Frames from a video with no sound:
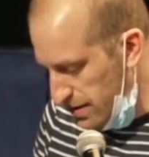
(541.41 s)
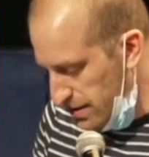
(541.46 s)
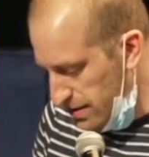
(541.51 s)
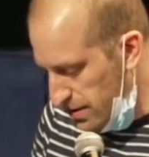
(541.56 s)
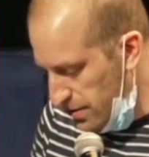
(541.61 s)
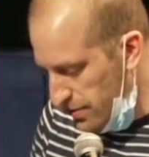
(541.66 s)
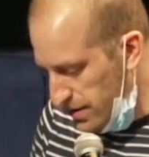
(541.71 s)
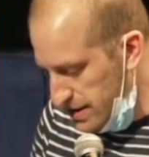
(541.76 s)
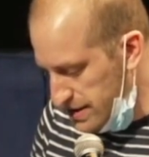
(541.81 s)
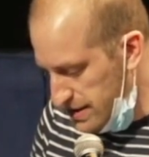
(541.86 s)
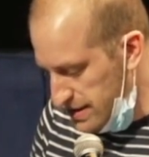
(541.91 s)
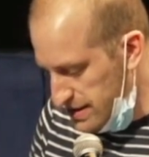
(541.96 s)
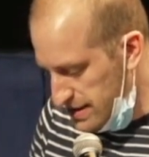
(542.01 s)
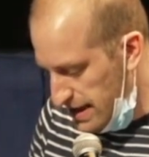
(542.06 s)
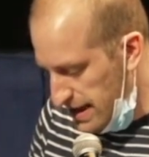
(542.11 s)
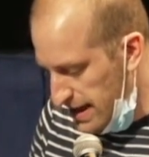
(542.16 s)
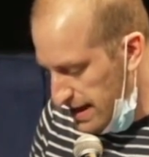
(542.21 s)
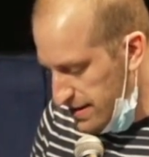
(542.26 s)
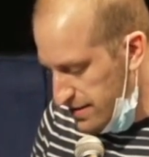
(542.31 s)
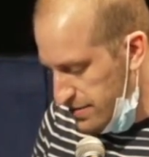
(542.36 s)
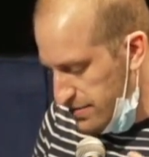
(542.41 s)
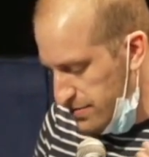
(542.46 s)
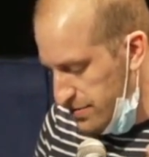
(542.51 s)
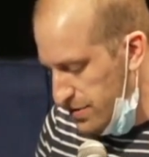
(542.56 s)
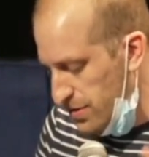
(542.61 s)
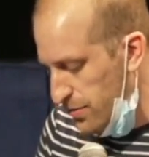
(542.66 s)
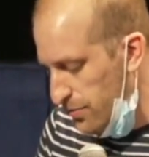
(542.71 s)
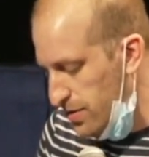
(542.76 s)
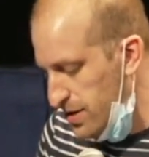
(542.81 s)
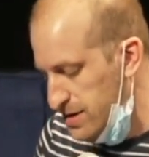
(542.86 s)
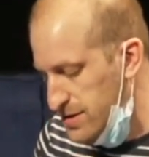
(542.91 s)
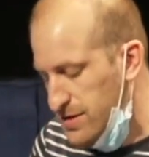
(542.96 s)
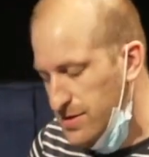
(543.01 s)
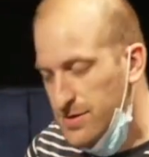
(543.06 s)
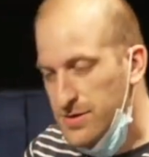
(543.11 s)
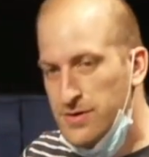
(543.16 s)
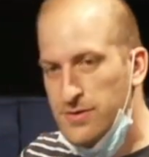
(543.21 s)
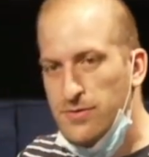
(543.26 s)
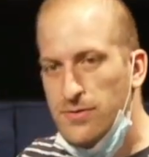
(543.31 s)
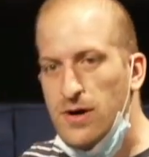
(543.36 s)
OSs can't or don't want to
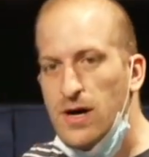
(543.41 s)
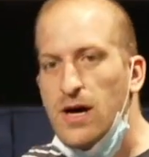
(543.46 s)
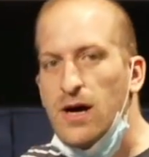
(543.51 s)
do?